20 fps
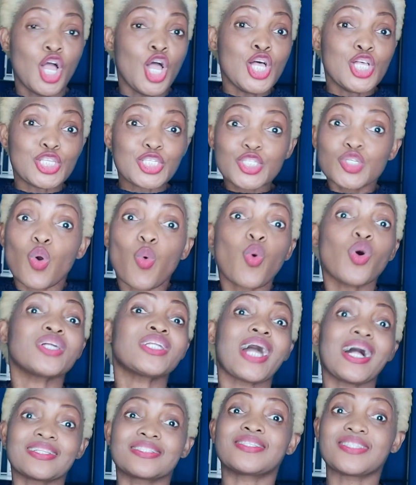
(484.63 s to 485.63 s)
So what
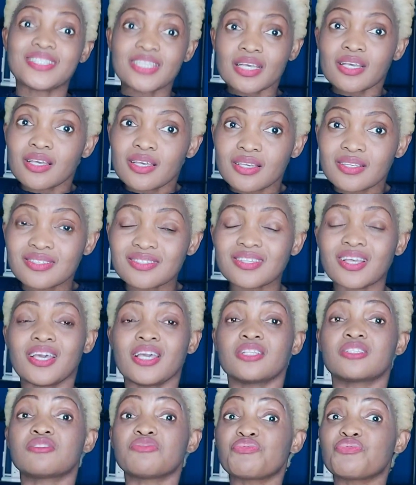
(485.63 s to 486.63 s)
I'd say is,
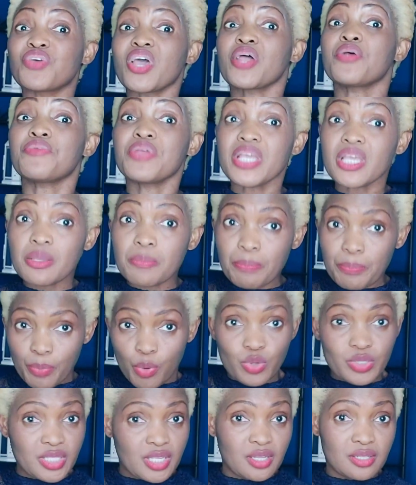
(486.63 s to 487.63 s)
it's very
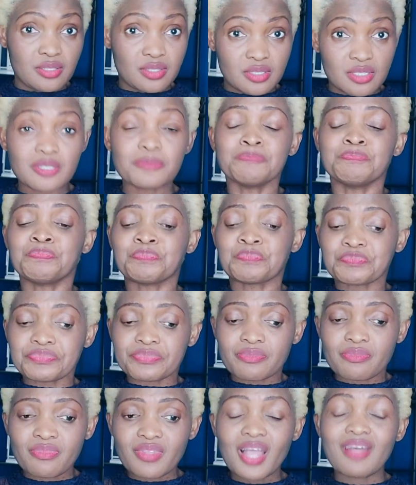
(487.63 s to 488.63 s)
important
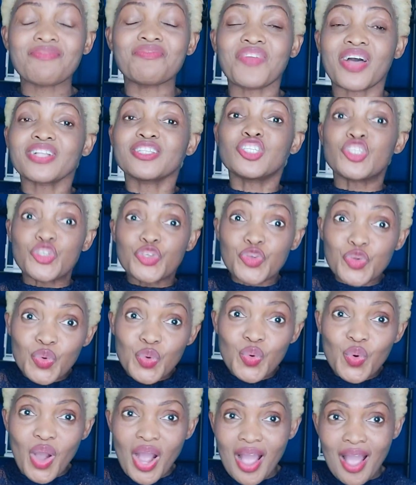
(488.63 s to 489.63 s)
that
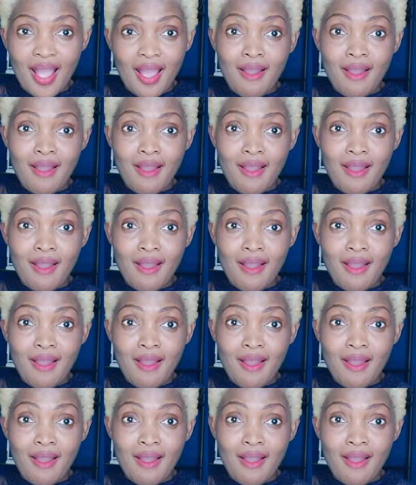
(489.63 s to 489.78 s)
you